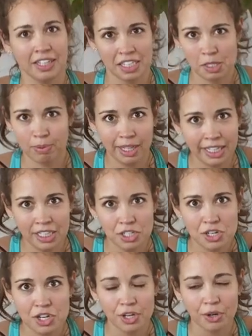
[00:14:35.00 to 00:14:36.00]
explaining
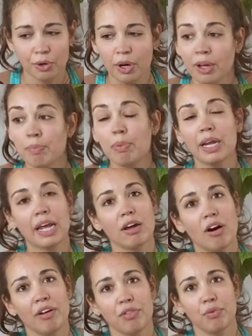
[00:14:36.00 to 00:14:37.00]
to you, but I
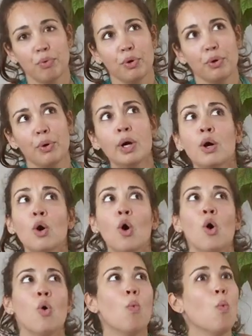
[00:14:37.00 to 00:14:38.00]
got through
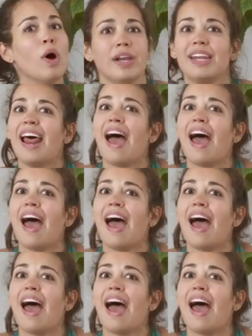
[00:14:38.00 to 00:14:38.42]
one and a